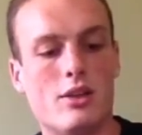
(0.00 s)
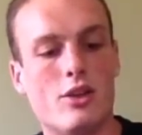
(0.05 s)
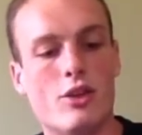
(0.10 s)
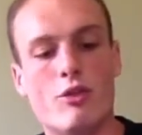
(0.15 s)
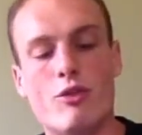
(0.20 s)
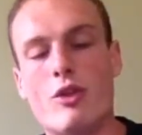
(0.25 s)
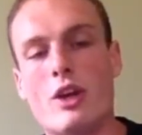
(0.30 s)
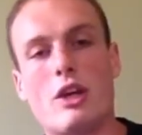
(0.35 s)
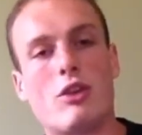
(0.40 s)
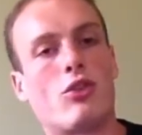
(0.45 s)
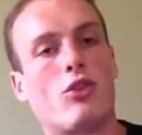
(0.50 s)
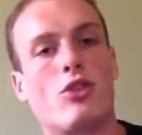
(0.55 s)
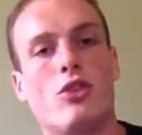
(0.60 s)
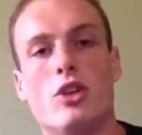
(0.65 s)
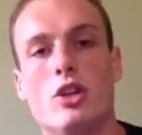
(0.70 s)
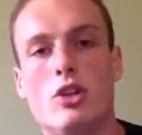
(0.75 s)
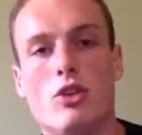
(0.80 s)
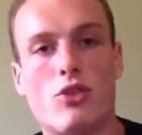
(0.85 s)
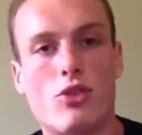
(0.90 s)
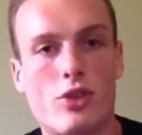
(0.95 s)
The vests
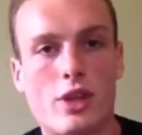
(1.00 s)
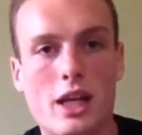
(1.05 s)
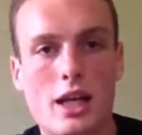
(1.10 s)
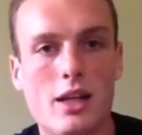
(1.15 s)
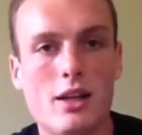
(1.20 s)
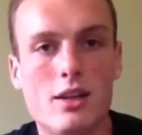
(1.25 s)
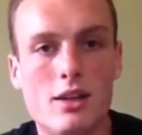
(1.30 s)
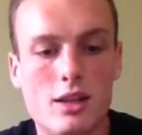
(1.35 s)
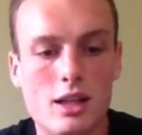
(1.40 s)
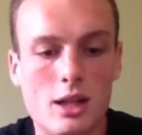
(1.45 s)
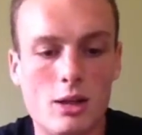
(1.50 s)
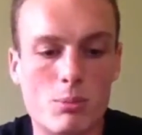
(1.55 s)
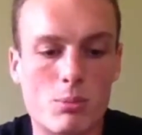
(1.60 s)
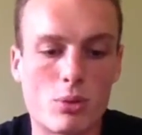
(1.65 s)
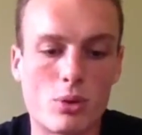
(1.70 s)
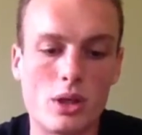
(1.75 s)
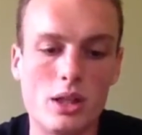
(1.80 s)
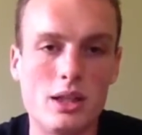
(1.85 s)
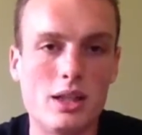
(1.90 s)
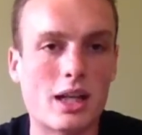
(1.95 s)
are just standard
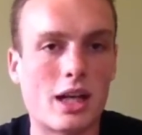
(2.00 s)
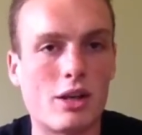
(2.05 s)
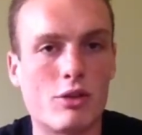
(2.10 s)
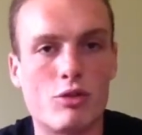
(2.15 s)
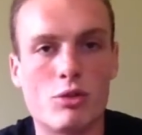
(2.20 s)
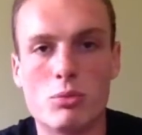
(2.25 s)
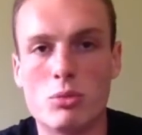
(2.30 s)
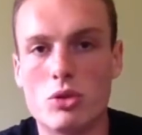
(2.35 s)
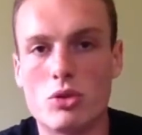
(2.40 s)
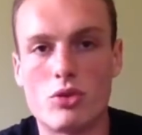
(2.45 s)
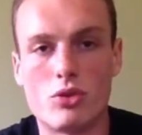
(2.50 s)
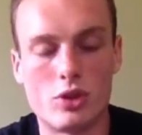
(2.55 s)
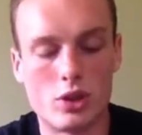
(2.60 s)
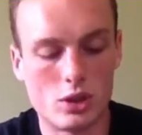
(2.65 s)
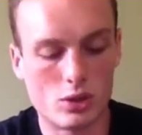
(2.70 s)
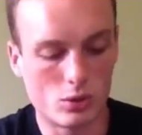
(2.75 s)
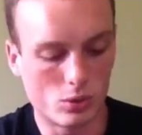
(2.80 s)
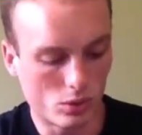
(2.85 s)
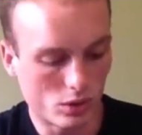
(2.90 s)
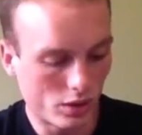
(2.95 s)
neoprene, none of them are
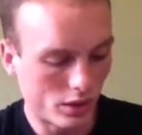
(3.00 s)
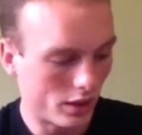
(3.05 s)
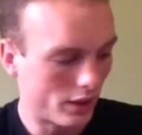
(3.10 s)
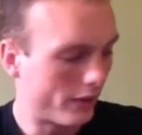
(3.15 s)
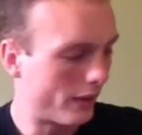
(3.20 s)
sealed,